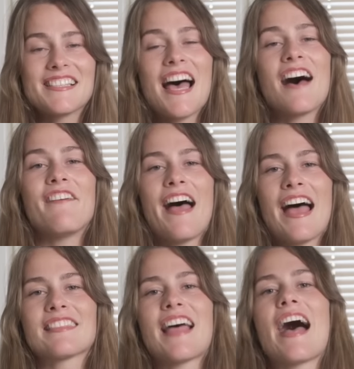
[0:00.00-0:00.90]
have
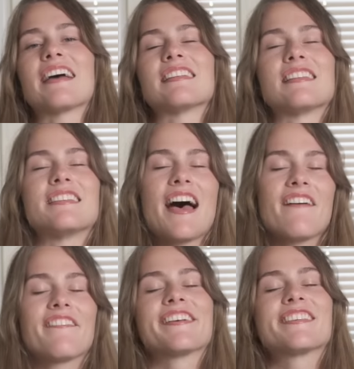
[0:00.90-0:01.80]
had that
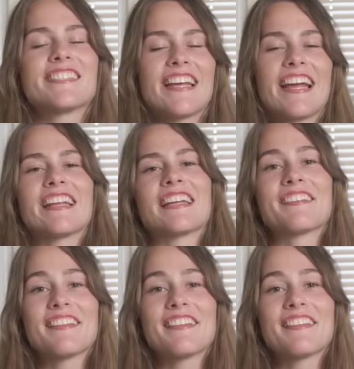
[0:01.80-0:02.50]
devastating